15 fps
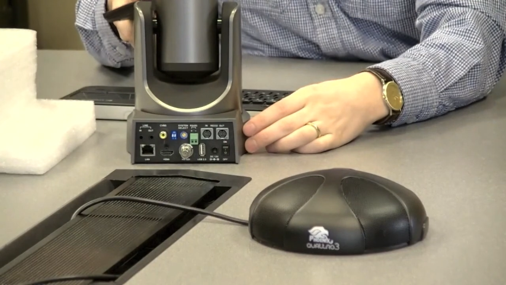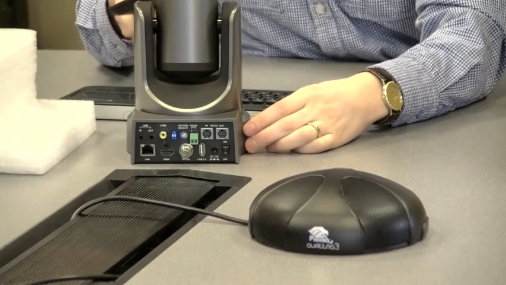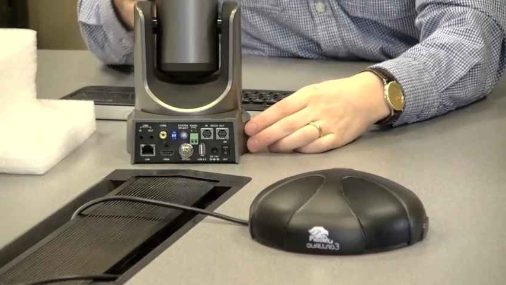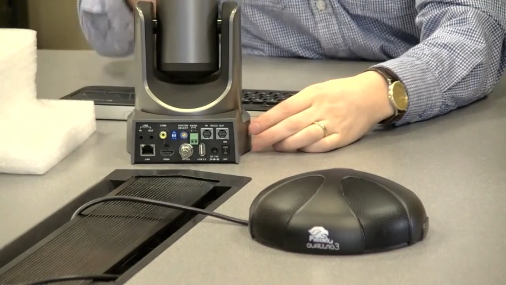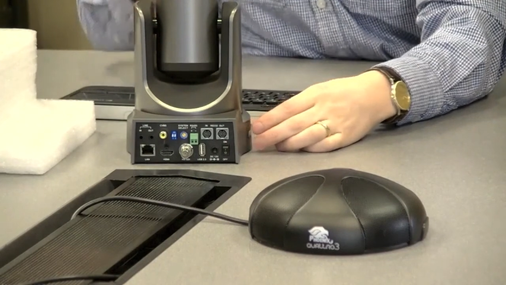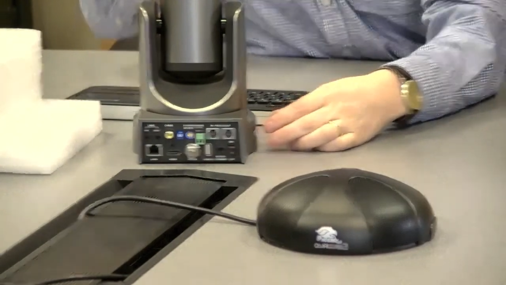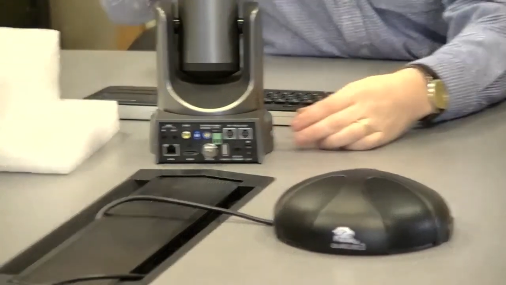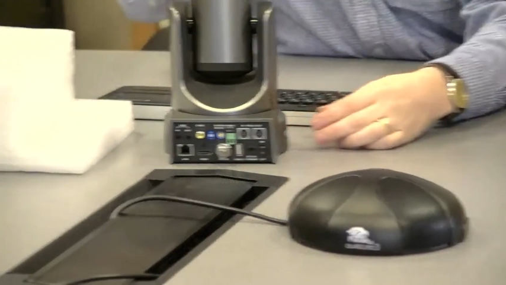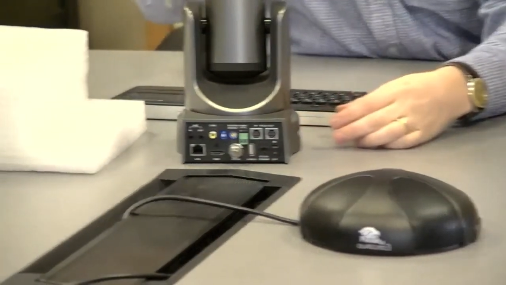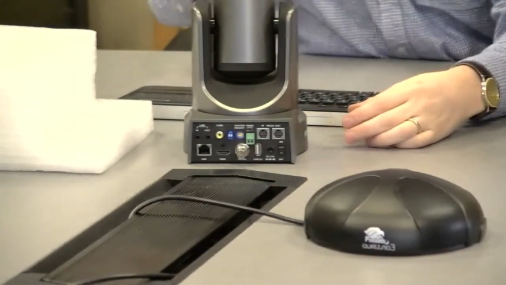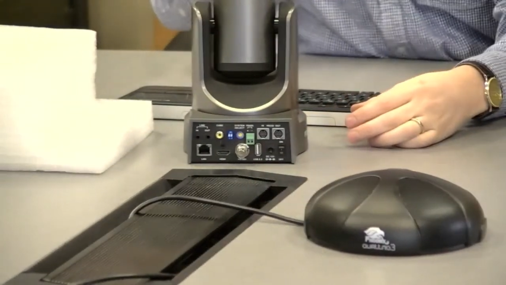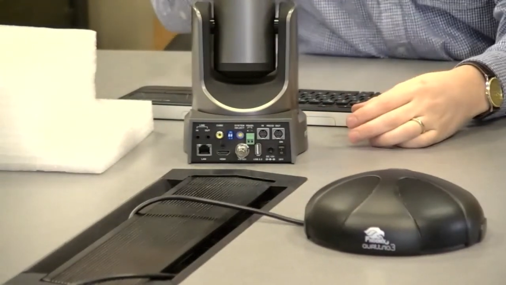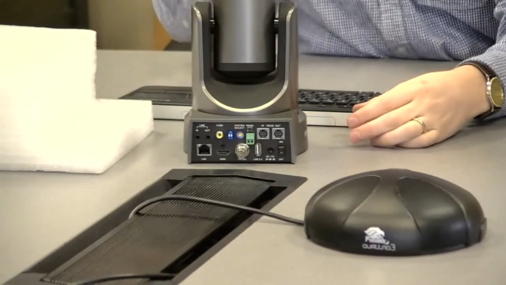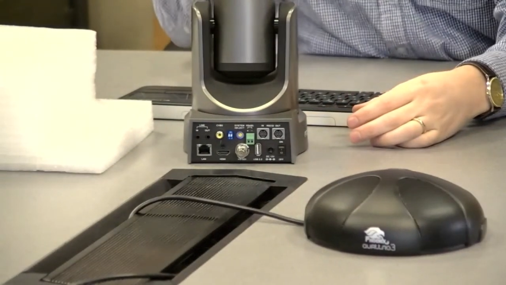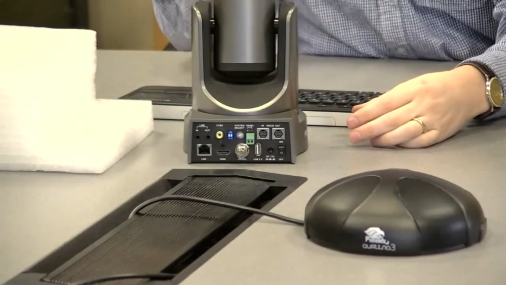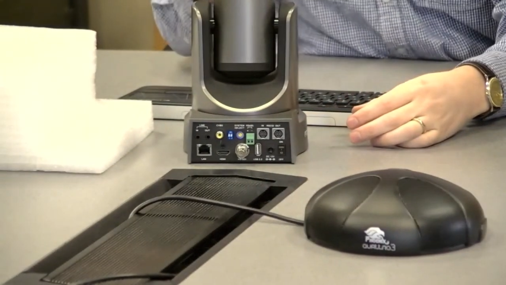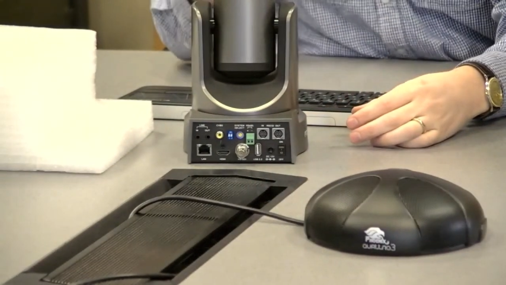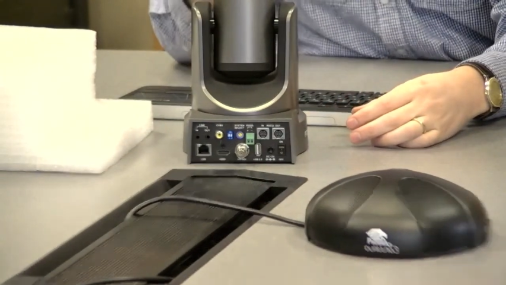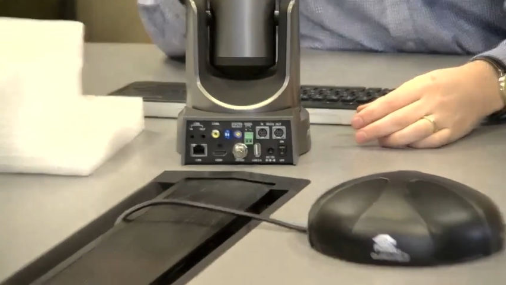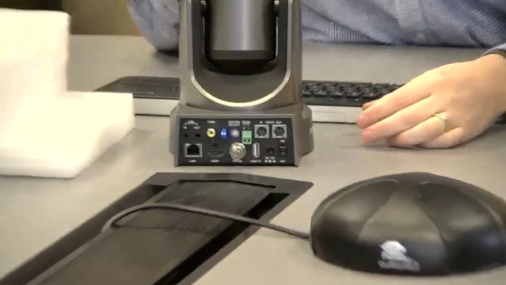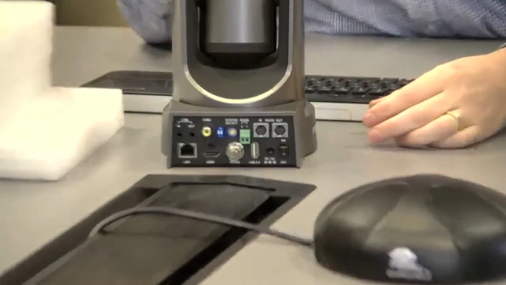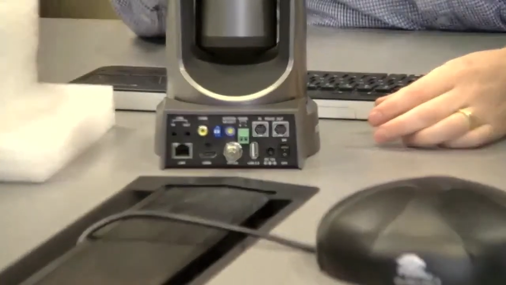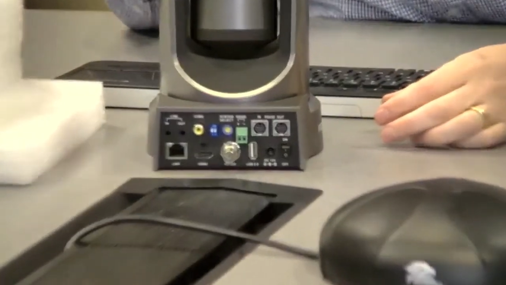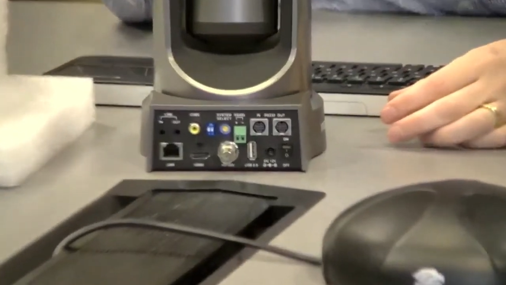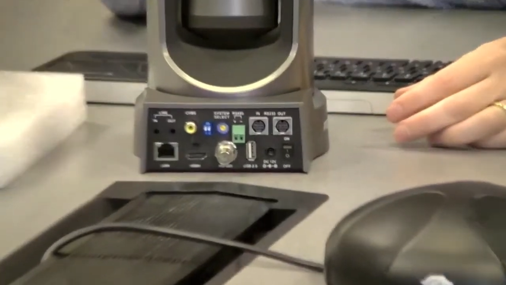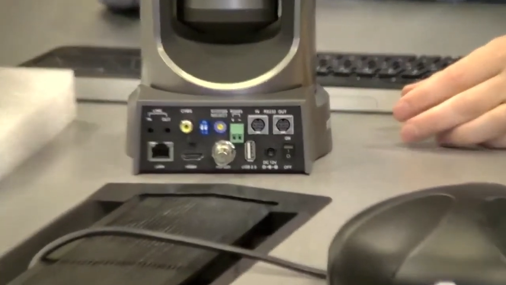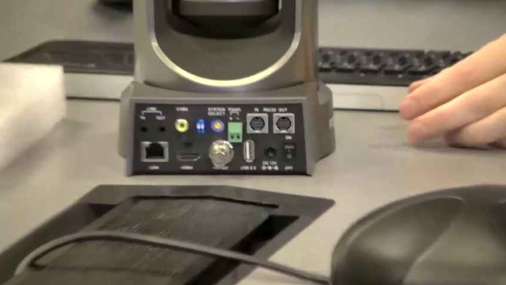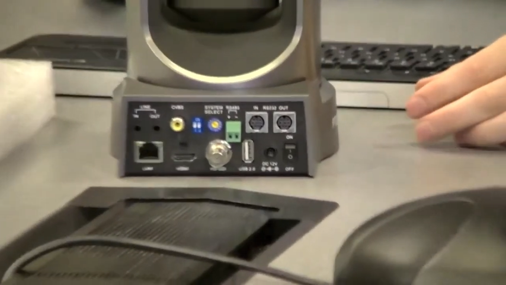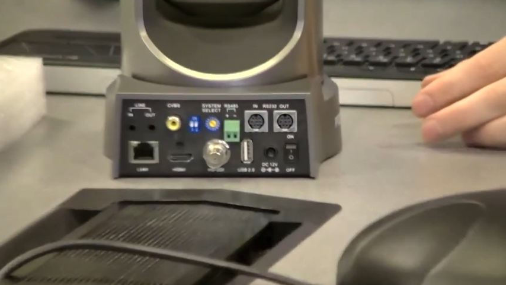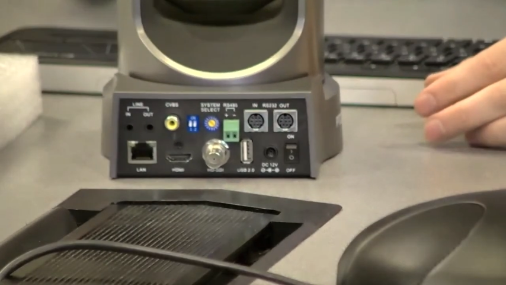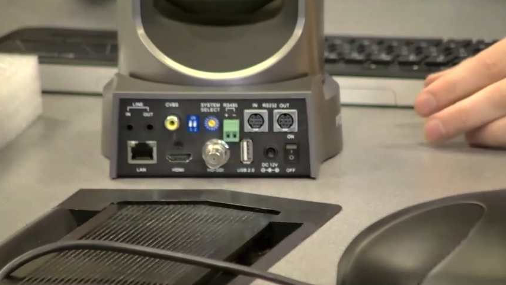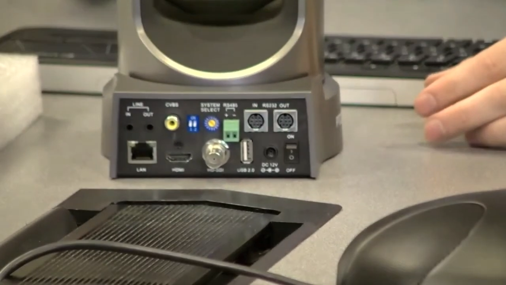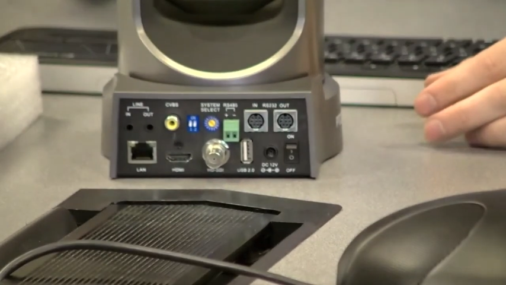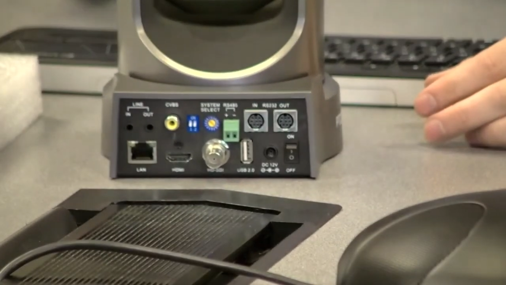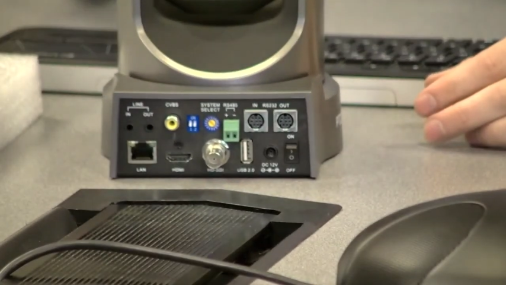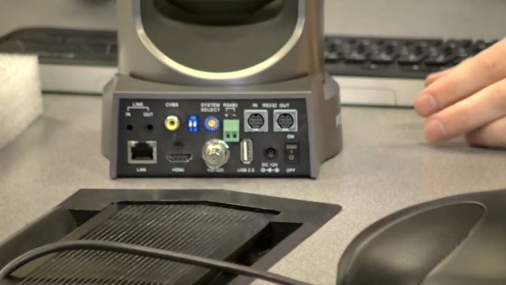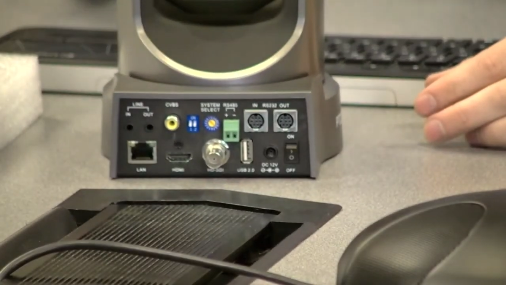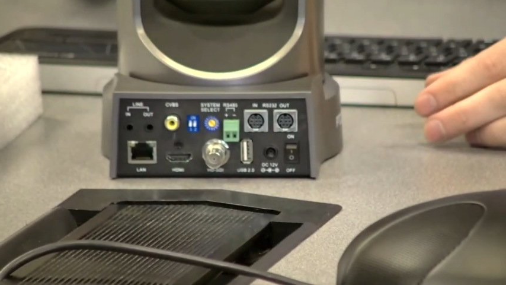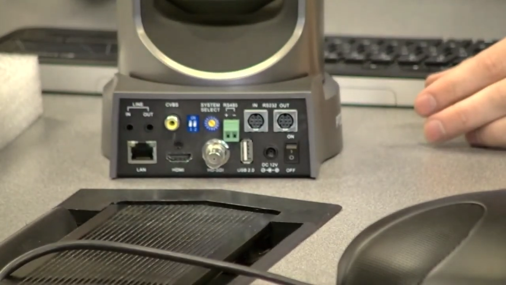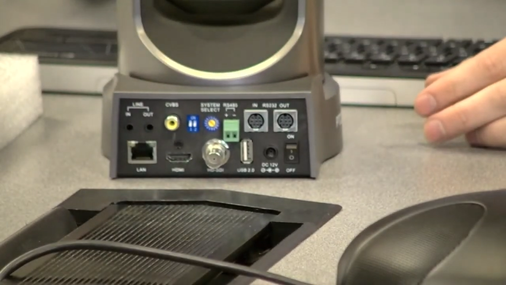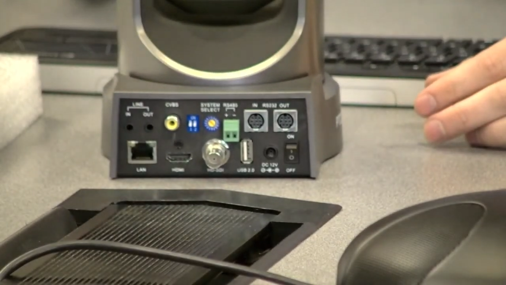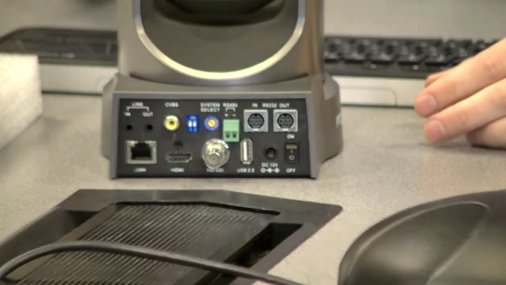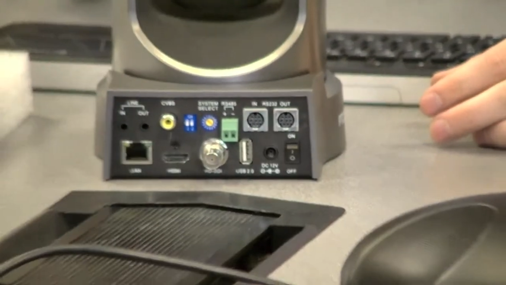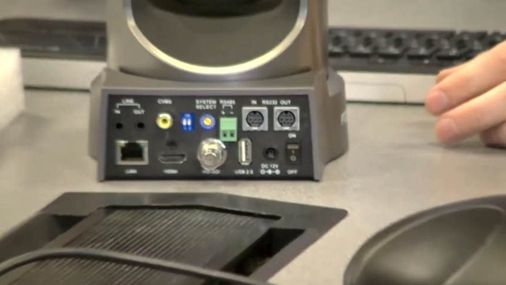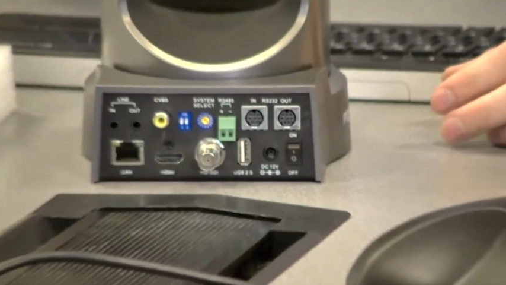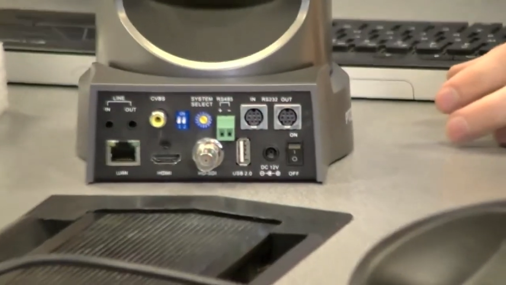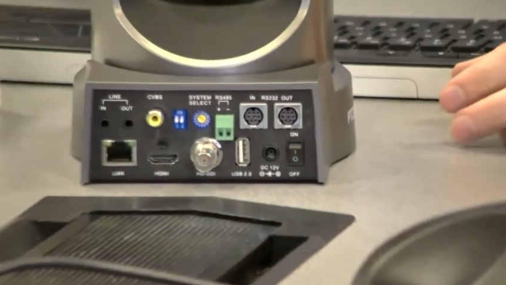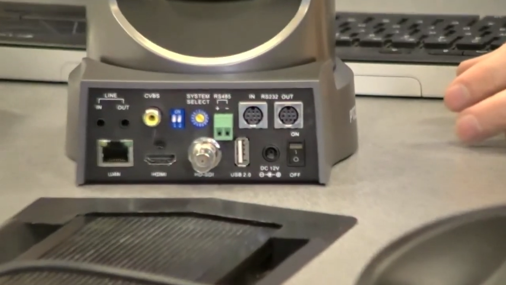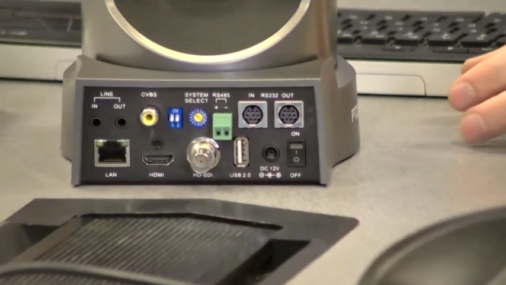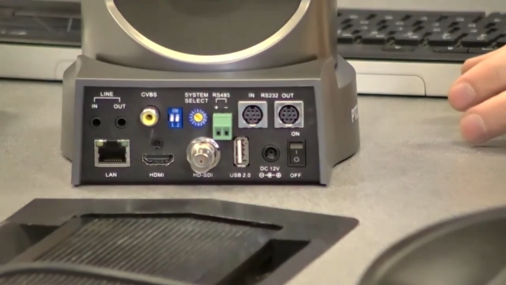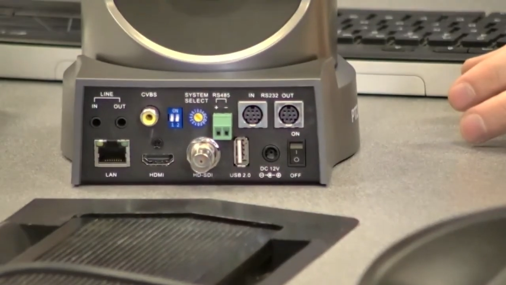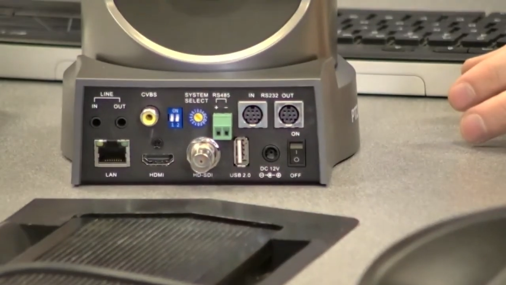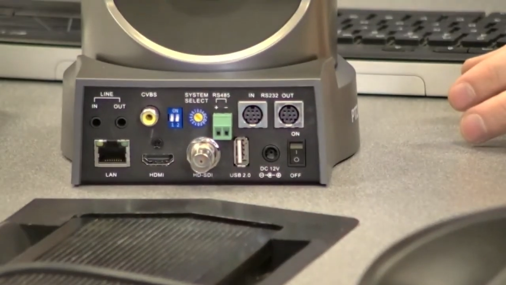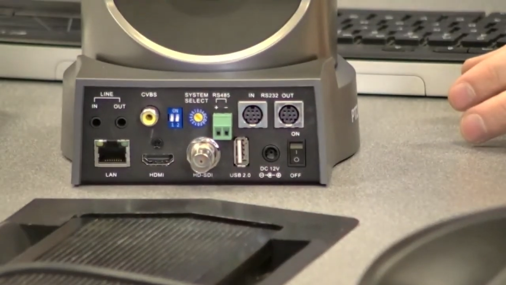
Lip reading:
[unreadable: no face in view]